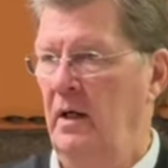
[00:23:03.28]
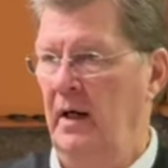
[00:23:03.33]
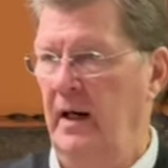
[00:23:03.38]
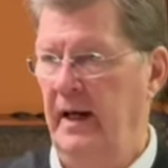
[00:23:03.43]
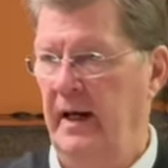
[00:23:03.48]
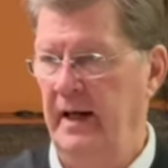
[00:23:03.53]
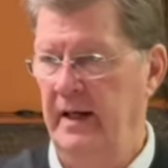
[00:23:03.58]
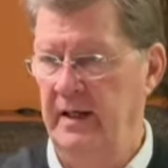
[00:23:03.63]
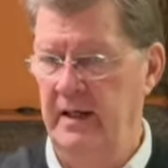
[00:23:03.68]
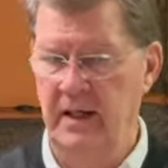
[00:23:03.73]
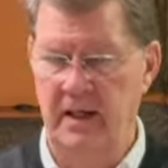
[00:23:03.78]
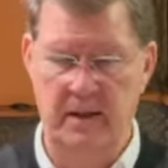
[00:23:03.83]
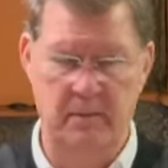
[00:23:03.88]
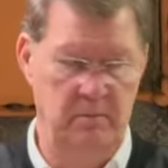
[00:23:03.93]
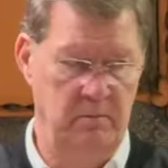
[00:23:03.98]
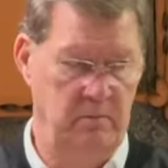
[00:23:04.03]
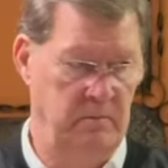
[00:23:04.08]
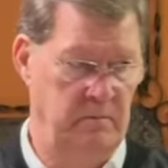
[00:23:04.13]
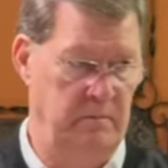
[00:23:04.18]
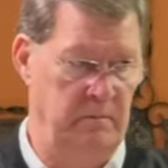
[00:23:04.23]
And
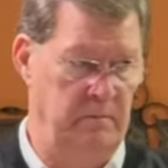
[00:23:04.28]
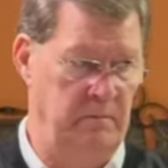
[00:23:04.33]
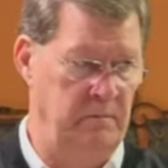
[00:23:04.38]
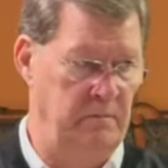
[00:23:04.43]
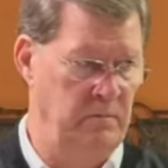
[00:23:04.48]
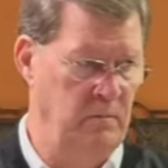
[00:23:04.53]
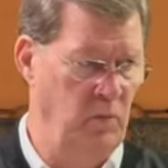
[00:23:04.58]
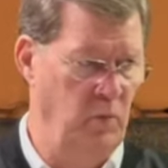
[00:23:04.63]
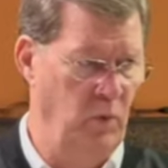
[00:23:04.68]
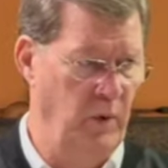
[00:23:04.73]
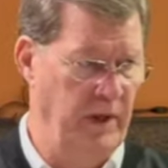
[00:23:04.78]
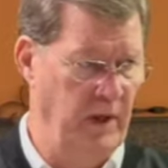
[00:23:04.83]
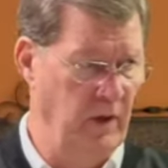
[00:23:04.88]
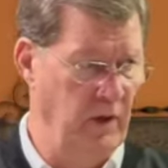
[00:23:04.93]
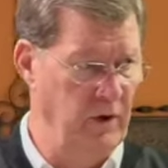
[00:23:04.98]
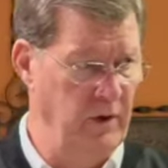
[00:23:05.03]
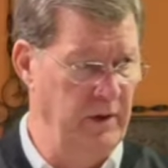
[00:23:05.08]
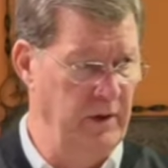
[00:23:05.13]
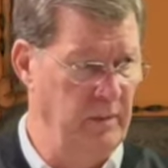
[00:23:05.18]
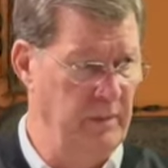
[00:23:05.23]
we
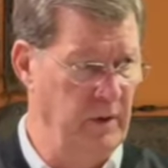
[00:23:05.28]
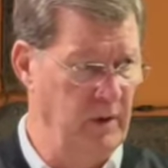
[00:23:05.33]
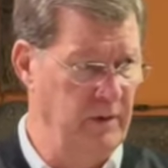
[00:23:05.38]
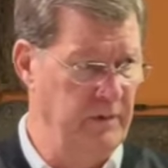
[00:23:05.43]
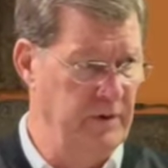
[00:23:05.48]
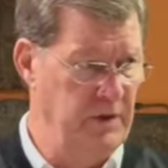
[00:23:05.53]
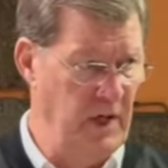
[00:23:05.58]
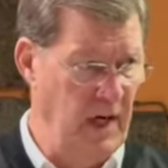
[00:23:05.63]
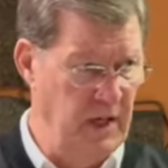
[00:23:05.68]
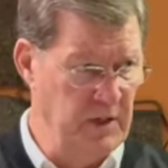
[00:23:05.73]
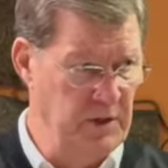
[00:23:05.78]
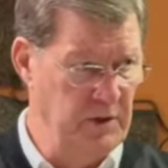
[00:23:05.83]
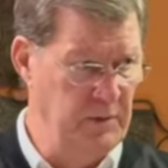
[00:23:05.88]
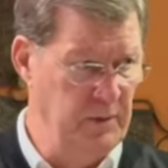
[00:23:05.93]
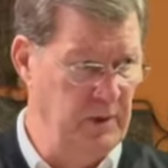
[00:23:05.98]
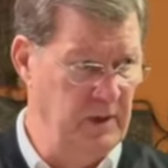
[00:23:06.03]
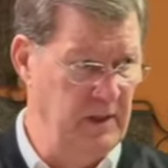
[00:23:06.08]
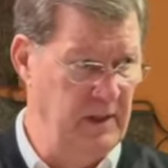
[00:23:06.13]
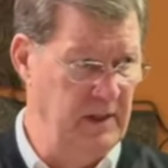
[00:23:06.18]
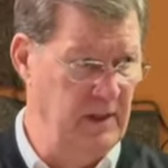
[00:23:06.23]
learn in the book of
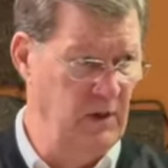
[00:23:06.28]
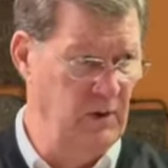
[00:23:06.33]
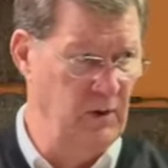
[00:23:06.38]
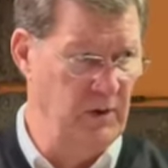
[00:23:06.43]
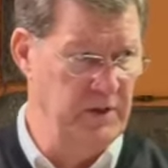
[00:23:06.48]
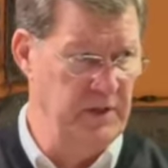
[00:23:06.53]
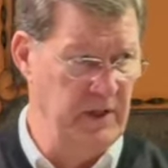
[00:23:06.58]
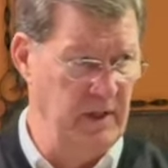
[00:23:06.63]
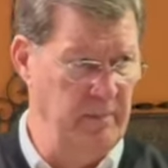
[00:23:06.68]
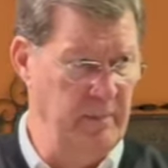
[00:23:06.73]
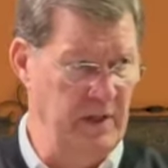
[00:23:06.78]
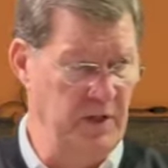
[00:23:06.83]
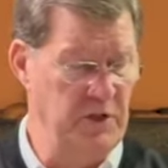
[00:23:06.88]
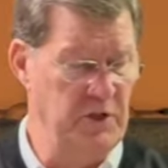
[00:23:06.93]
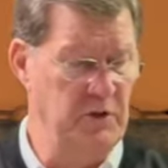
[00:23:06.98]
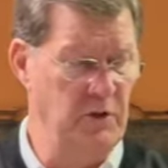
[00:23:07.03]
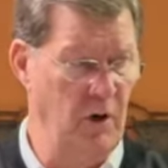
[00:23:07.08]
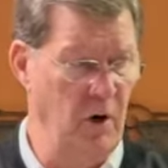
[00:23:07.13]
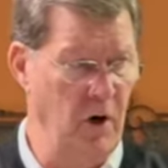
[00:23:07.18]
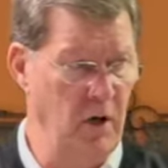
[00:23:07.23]
Joshua that the Lord said, be
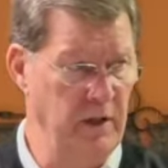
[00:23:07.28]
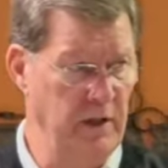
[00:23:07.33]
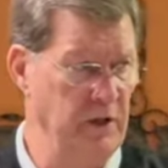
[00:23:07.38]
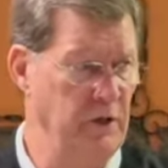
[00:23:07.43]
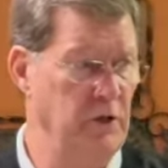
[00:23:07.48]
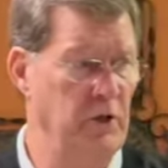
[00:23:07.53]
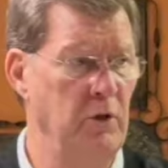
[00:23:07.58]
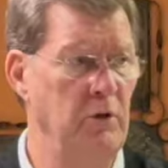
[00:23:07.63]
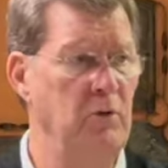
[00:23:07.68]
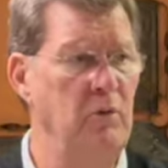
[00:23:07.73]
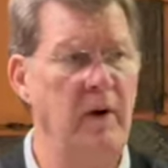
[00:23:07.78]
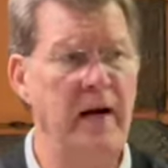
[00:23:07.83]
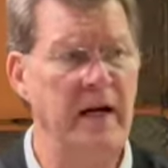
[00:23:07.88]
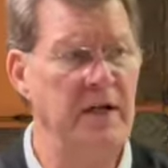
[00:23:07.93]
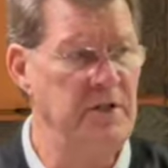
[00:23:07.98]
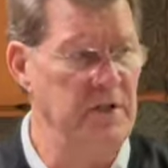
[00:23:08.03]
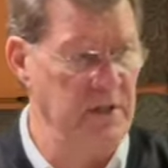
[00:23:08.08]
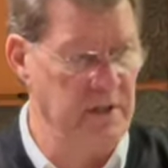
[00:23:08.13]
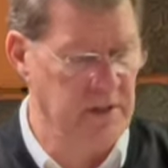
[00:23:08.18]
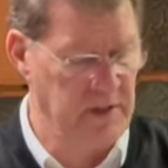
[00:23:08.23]
strong and
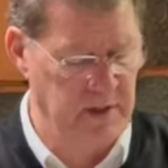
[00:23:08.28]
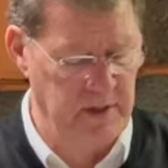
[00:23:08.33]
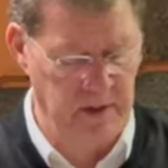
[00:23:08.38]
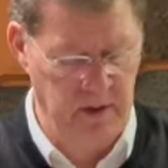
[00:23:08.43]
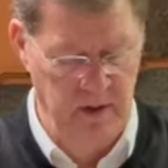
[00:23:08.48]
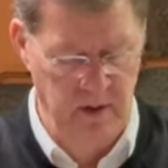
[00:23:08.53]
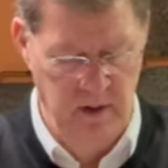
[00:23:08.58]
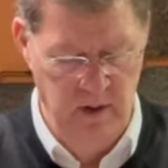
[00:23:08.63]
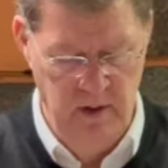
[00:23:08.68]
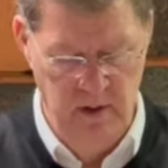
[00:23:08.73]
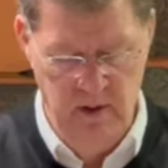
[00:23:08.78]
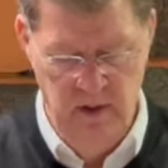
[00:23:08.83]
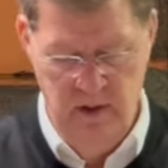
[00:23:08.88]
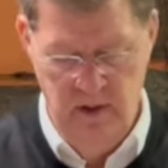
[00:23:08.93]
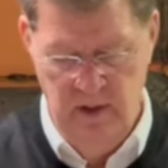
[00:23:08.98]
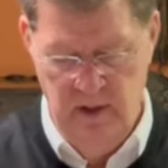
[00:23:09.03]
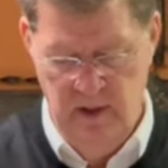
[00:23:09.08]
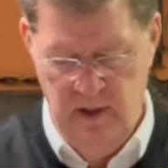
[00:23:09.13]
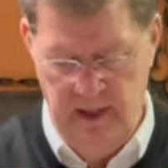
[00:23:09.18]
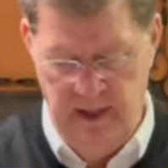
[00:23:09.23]
courageous.
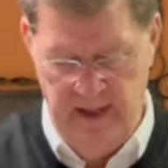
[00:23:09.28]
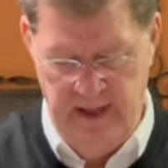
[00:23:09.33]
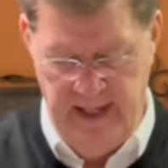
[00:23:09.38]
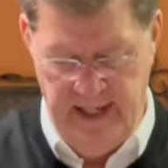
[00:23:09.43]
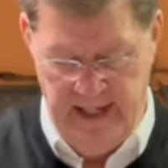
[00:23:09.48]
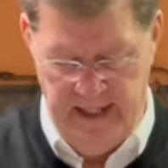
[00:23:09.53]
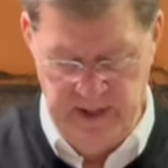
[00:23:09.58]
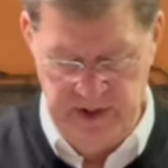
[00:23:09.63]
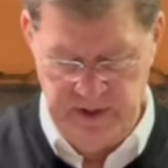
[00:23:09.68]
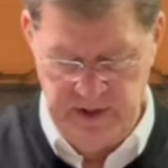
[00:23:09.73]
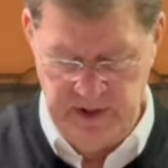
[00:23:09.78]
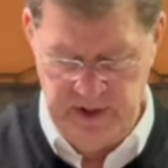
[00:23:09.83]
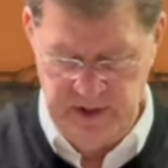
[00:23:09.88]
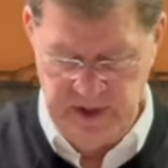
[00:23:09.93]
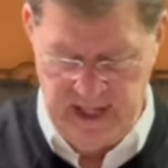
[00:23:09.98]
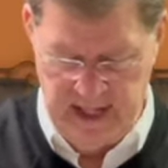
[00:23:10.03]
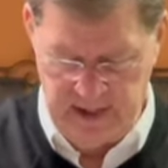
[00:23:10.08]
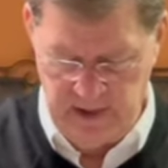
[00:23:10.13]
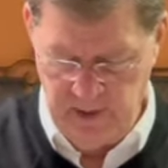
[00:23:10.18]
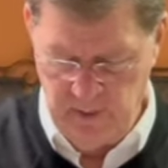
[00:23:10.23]
And that is
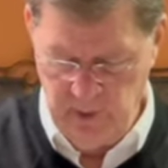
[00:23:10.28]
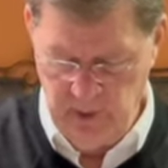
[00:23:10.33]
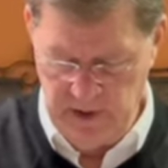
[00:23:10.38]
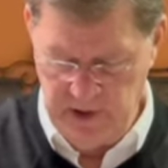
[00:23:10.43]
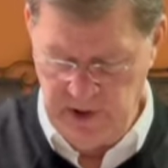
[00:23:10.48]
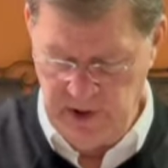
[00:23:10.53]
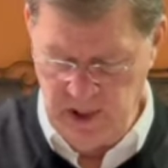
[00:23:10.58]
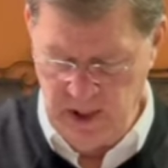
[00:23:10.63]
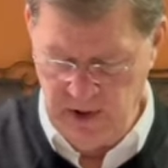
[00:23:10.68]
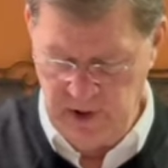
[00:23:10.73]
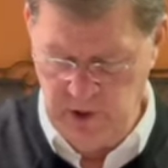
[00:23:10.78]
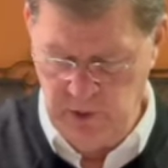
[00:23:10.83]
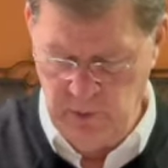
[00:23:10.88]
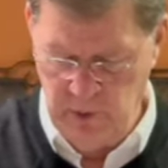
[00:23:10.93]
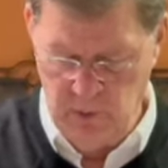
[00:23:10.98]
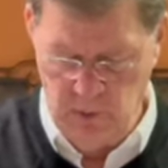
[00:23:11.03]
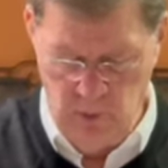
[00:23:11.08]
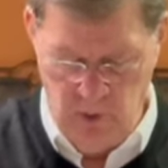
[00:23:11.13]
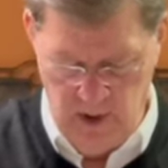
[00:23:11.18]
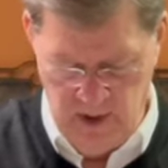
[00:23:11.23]
exactly what
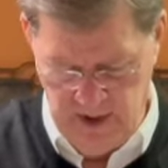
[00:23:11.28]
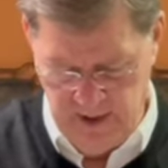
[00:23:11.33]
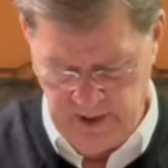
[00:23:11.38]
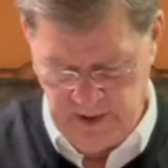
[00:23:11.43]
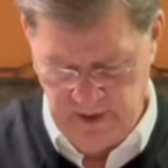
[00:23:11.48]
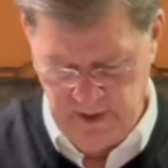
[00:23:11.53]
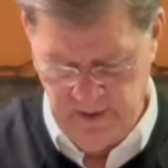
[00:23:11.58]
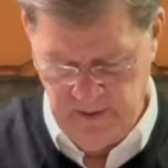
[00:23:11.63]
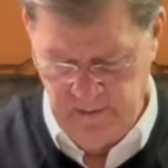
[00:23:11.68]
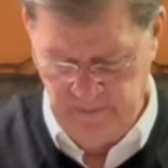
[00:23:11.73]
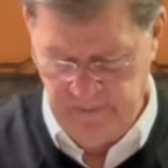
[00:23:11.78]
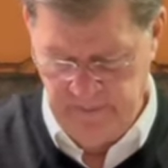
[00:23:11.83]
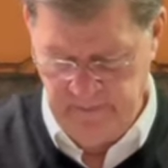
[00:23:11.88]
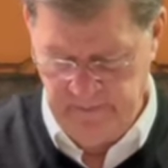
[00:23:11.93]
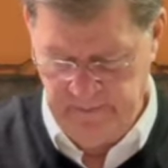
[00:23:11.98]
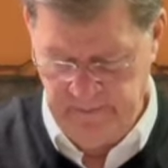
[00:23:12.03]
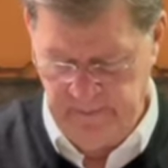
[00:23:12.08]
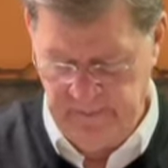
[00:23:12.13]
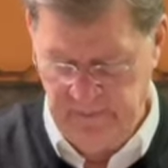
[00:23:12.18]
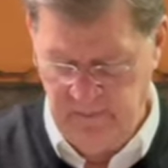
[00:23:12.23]
Joshua was.
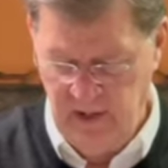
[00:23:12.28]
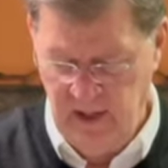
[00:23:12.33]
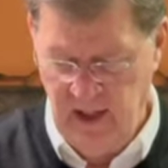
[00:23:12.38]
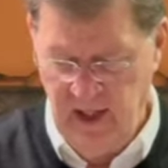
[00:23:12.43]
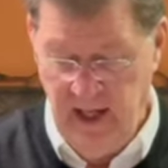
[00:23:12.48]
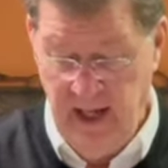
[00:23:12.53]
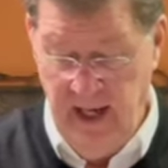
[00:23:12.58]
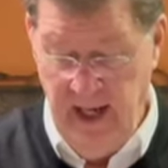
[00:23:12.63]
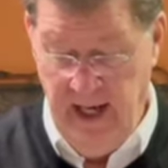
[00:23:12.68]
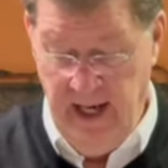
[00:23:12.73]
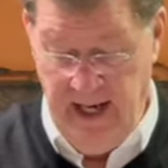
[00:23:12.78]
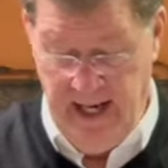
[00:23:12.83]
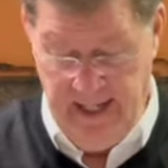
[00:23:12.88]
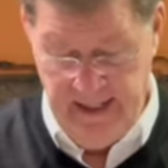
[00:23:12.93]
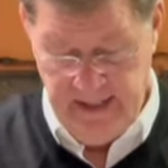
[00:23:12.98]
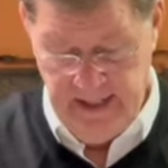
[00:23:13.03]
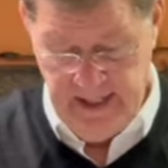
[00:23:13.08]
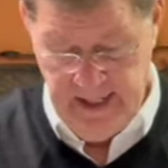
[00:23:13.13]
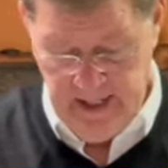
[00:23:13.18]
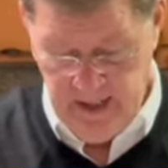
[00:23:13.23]

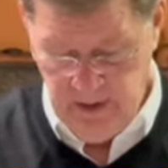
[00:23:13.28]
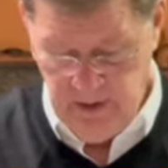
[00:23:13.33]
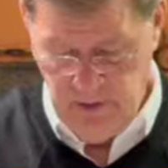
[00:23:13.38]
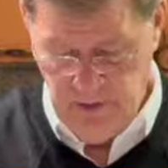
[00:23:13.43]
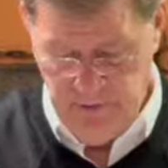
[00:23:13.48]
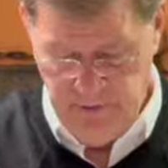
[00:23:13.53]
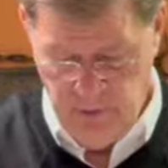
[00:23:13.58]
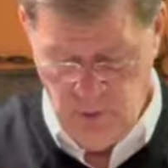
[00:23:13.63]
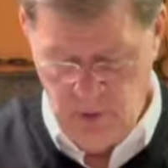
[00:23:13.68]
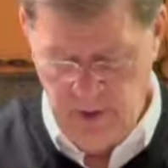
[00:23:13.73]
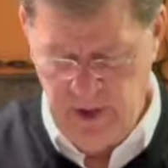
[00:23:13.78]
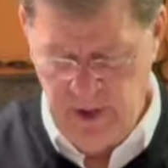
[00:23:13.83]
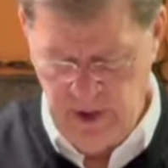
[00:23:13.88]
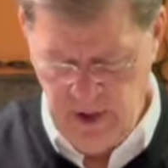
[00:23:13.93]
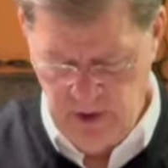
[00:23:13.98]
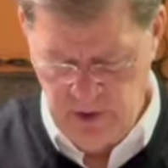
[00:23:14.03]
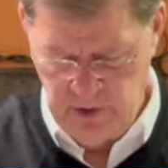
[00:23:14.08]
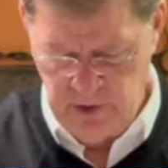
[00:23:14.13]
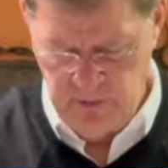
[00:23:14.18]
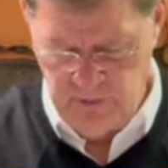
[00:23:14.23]
At the end of the 40
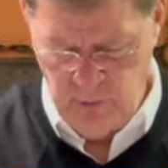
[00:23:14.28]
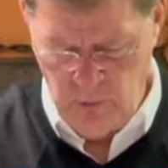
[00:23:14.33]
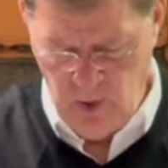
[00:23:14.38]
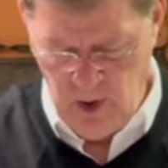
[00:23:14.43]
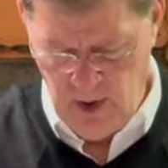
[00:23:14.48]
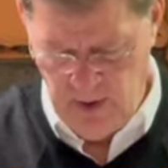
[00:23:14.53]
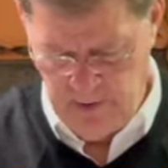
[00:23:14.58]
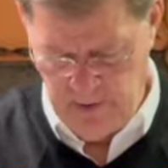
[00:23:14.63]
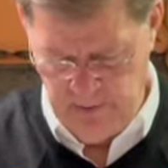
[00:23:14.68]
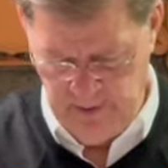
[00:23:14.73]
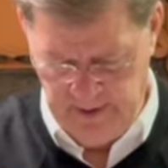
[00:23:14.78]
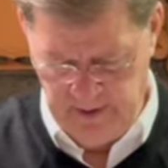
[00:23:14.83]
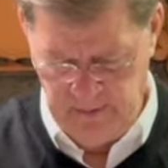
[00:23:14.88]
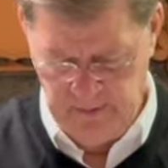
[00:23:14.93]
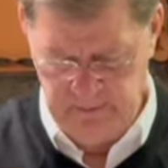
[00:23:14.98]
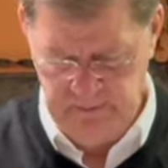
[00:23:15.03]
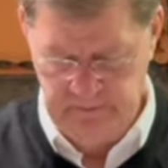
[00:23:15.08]
years of wandering,